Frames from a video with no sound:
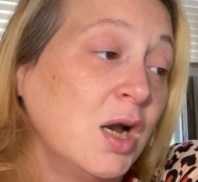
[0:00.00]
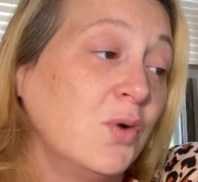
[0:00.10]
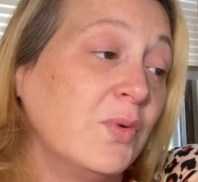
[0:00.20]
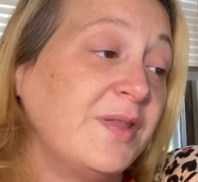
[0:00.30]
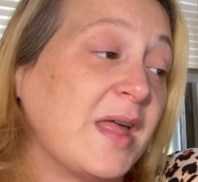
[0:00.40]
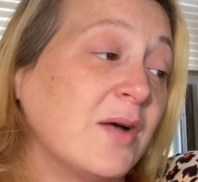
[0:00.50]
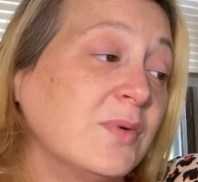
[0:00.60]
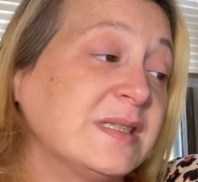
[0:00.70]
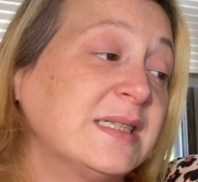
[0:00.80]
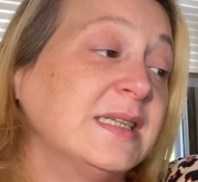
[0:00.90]
When that
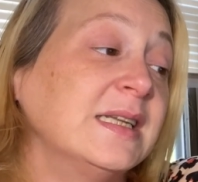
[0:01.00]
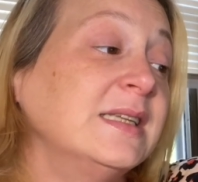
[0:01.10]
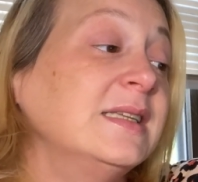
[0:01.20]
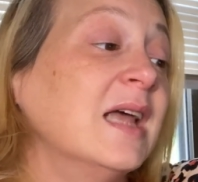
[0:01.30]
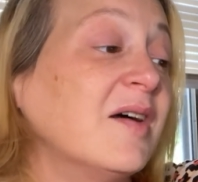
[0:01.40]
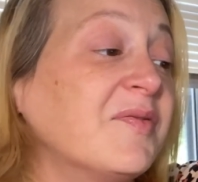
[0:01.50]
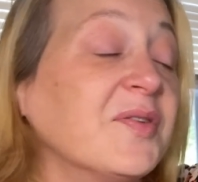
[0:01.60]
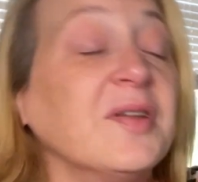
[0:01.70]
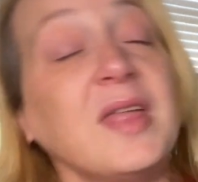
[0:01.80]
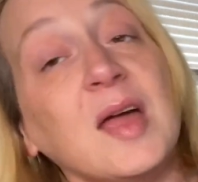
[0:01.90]
wasn't enough
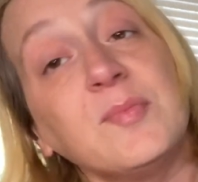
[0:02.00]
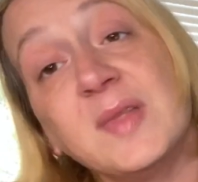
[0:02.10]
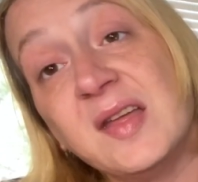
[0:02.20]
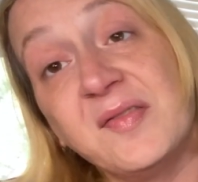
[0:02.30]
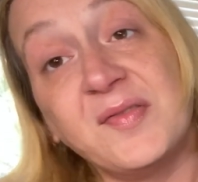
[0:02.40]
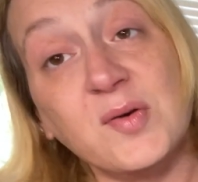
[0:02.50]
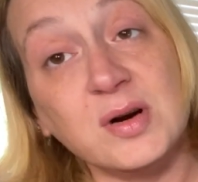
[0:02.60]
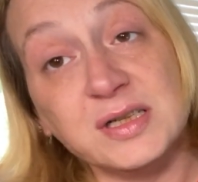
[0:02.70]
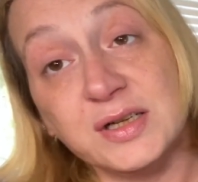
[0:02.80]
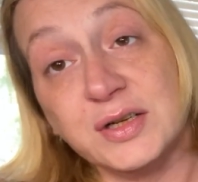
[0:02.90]
for them, they
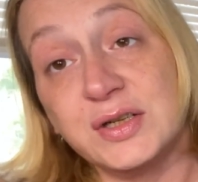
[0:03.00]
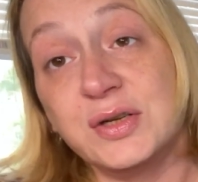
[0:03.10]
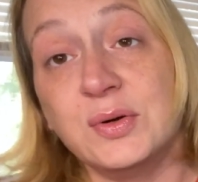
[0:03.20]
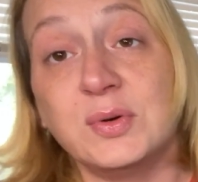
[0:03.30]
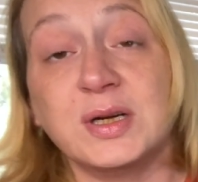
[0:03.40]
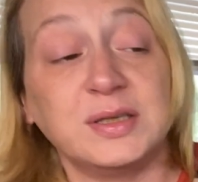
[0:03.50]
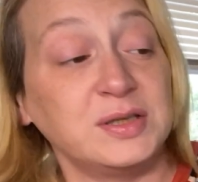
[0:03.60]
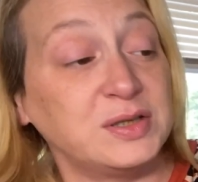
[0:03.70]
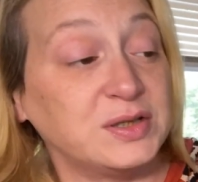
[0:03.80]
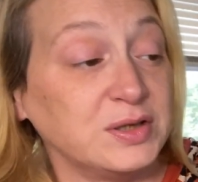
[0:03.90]
force her to
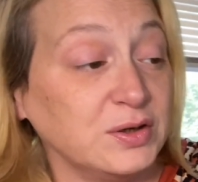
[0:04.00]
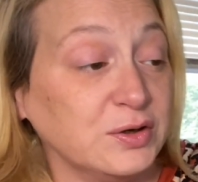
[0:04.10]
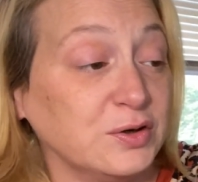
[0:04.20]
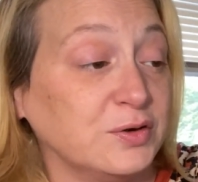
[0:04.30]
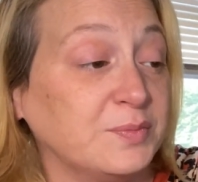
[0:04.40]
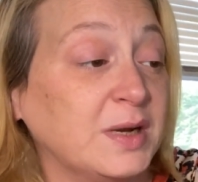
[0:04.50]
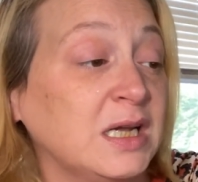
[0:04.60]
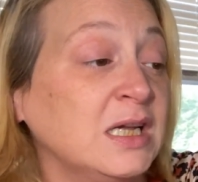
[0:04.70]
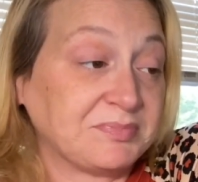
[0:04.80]
consume